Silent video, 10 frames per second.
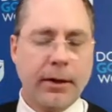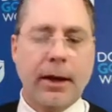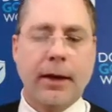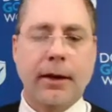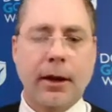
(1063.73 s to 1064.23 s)

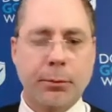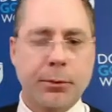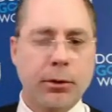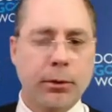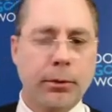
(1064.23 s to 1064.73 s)
and help
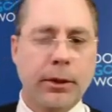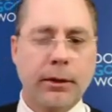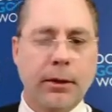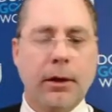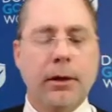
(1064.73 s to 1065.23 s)
you
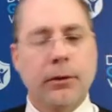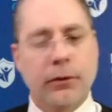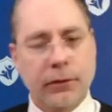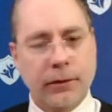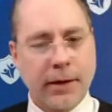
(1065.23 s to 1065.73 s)

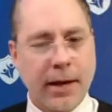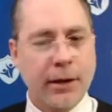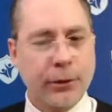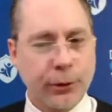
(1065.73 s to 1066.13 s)
scale